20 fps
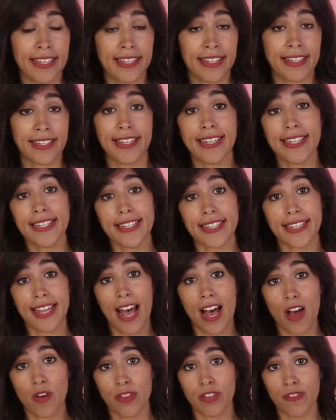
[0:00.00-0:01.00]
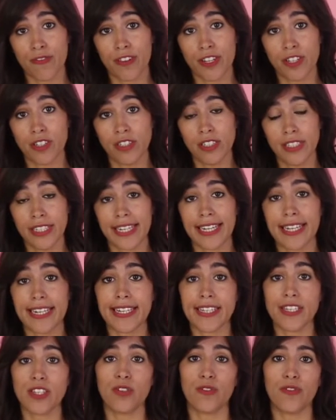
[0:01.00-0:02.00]
This is how difficult it
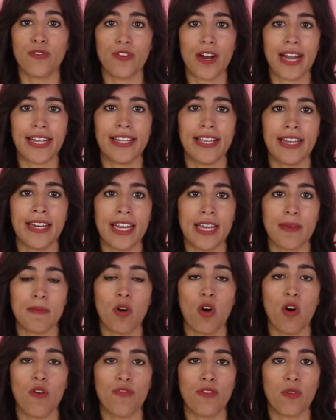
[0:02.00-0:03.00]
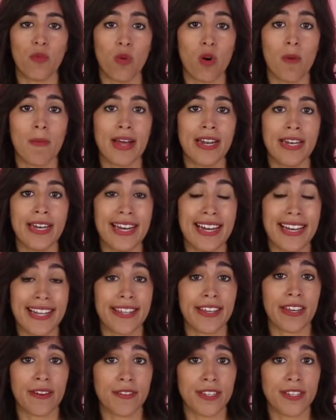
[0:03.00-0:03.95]
is to find the name of a woman leading a